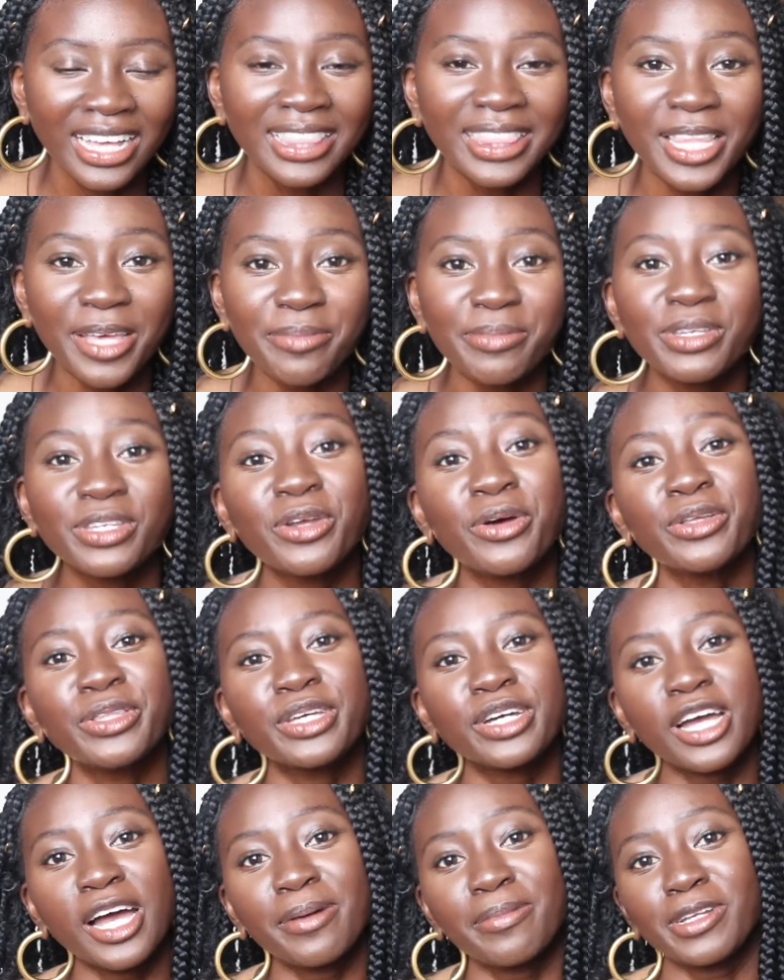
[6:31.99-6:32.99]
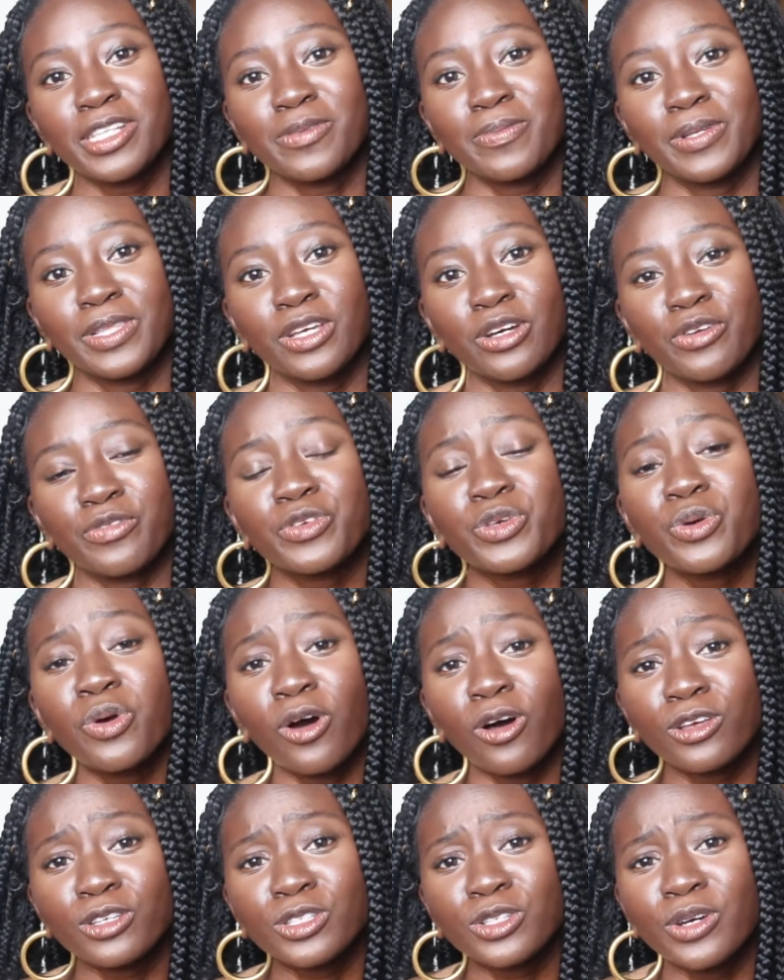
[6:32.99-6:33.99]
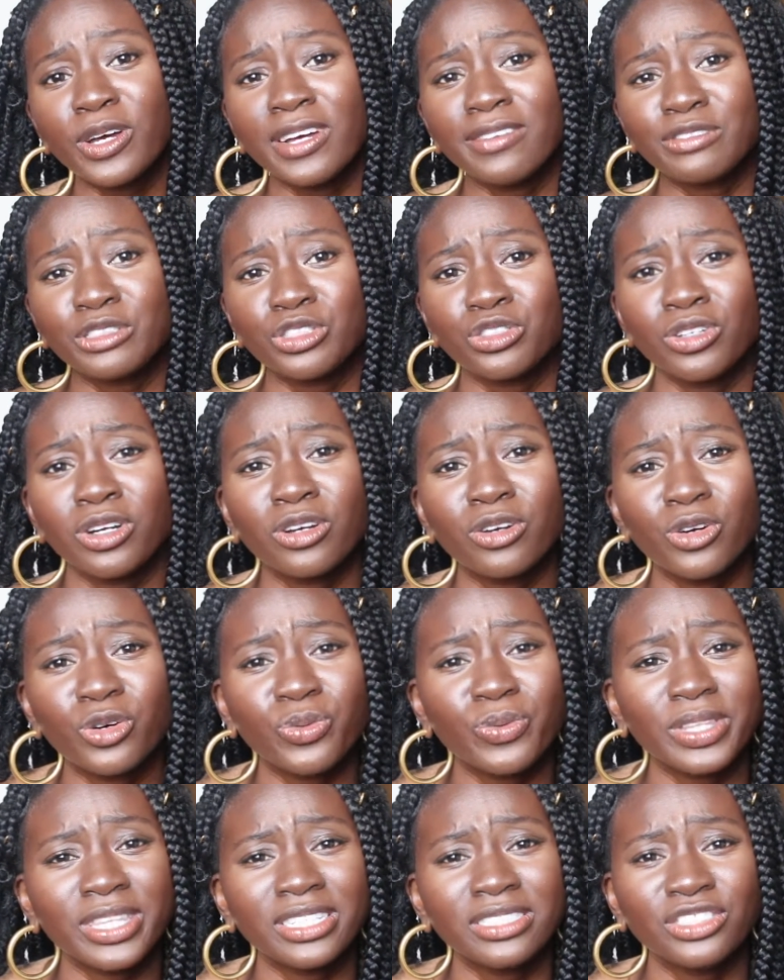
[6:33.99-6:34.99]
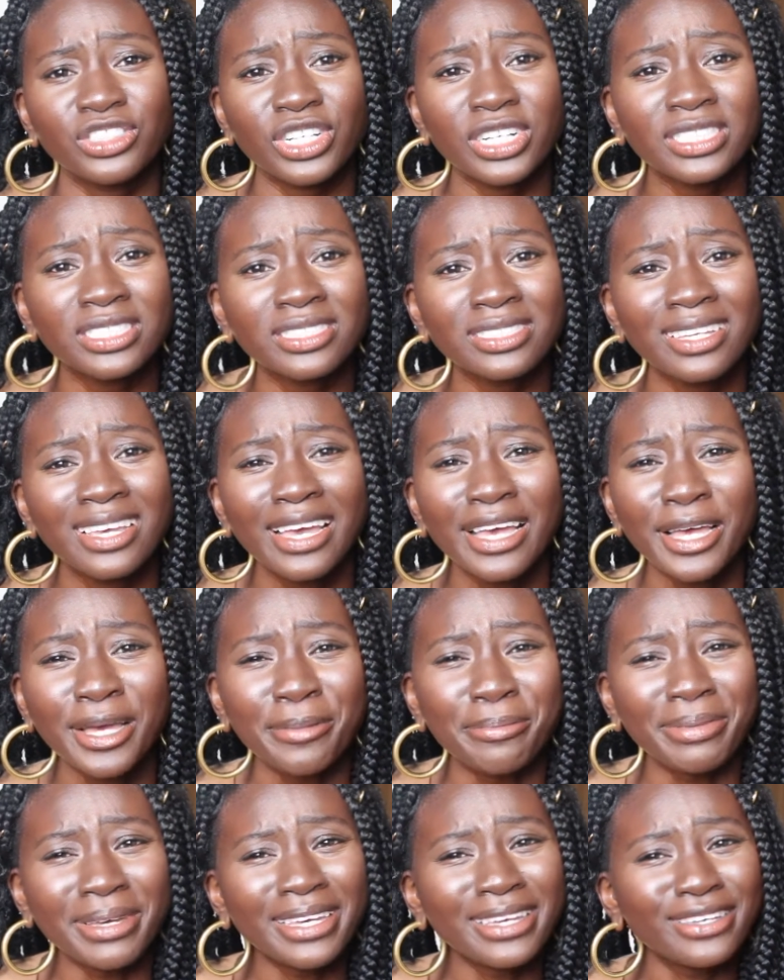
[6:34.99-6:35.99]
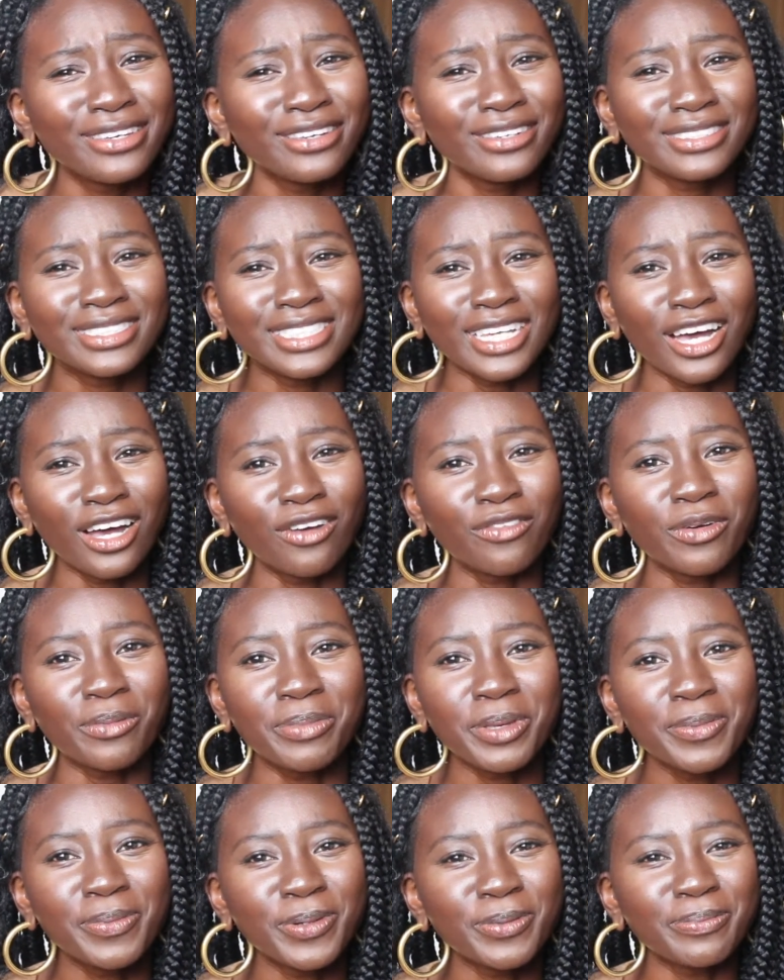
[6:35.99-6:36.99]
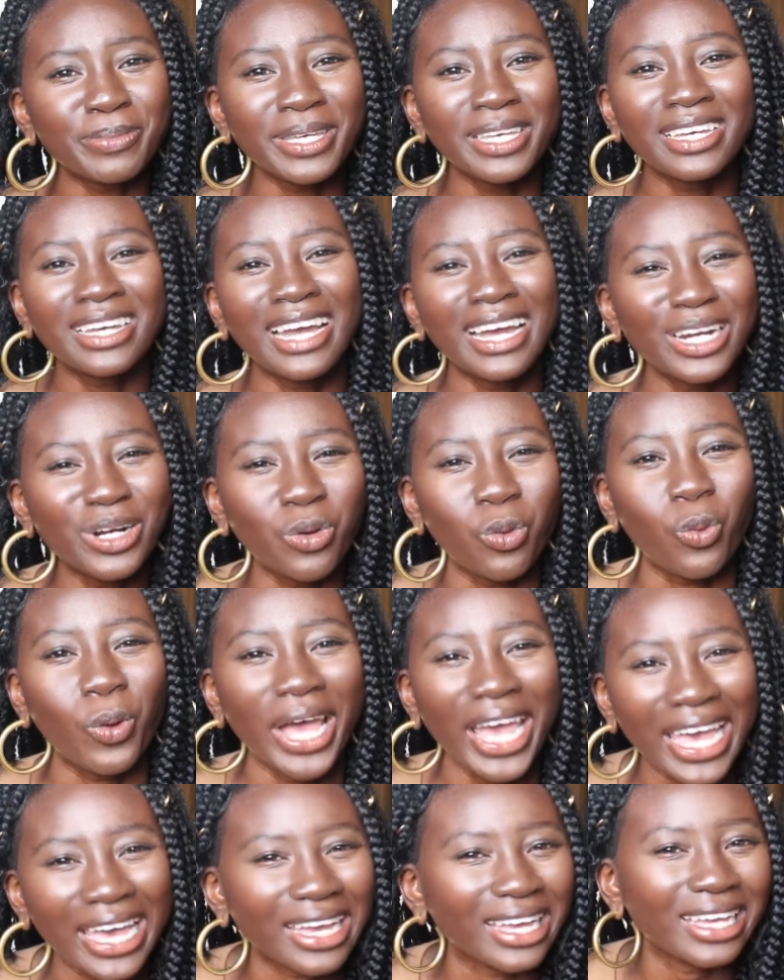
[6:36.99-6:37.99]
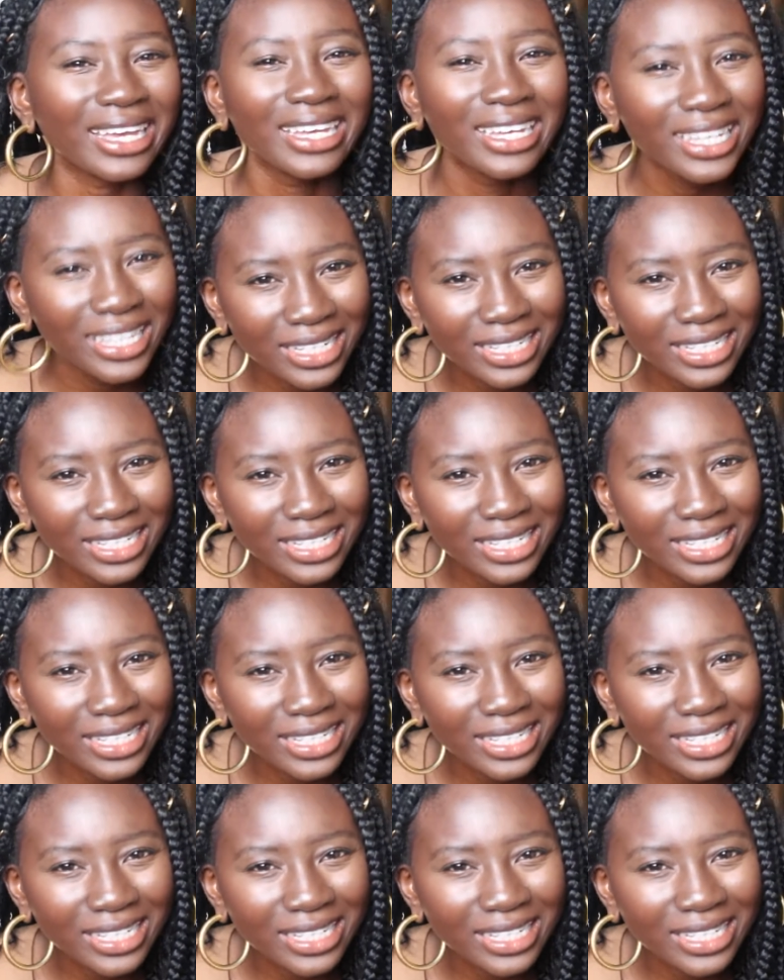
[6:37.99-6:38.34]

Let me know in the comments below if you also have struggled with just being yourself and people being kind of whack